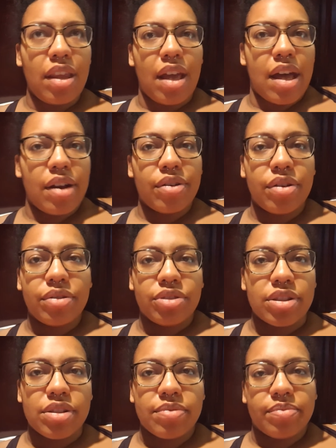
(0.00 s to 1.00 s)
I don't know,
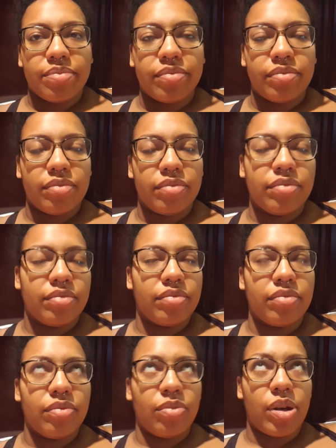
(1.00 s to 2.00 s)
just
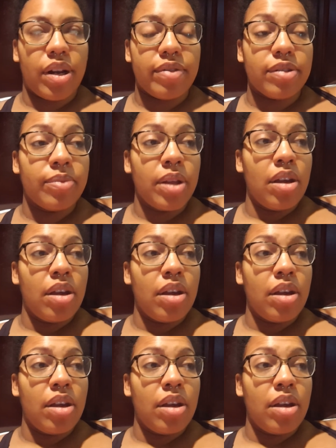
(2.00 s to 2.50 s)
whatever.